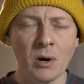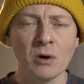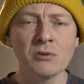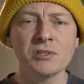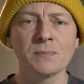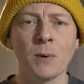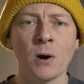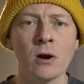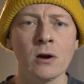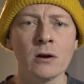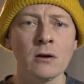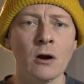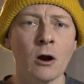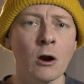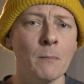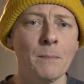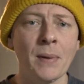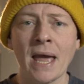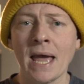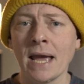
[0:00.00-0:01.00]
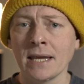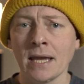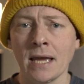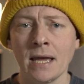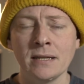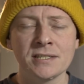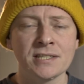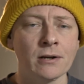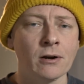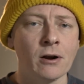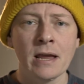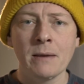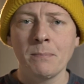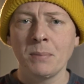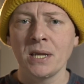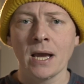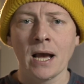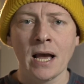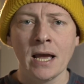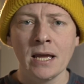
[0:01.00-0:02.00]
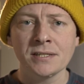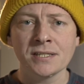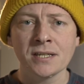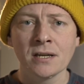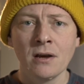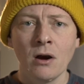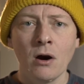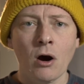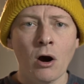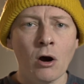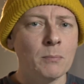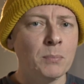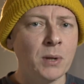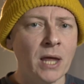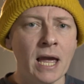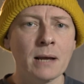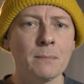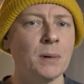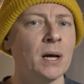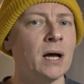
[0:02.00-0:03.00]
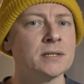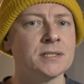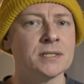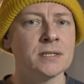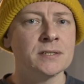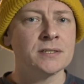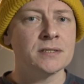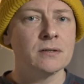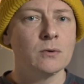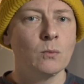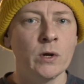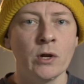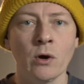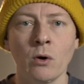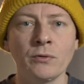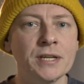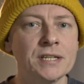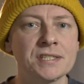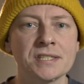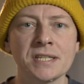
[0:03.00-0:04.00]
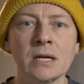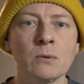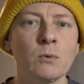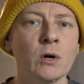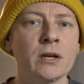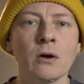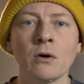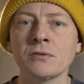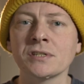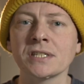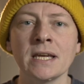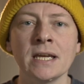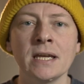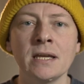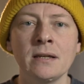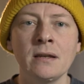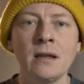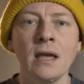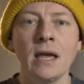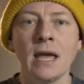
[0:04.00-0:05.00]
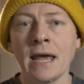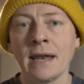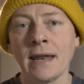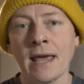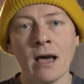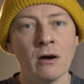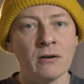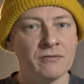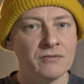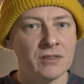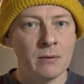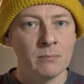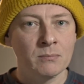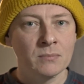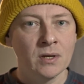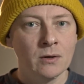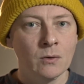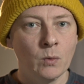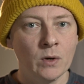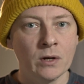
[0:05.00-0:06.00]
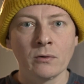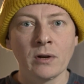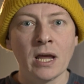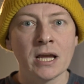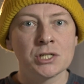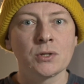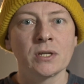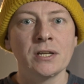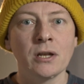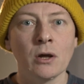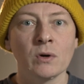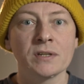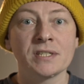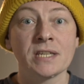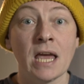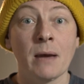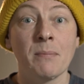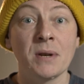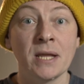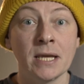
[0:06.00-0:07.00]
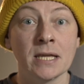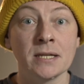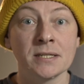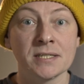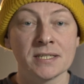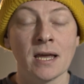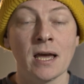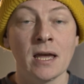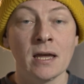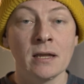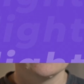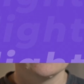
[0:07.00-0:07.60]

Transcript: most part, our backends and our APIs are black boxes. We only see what goes in and out of them. We don't actually know what's happening inside.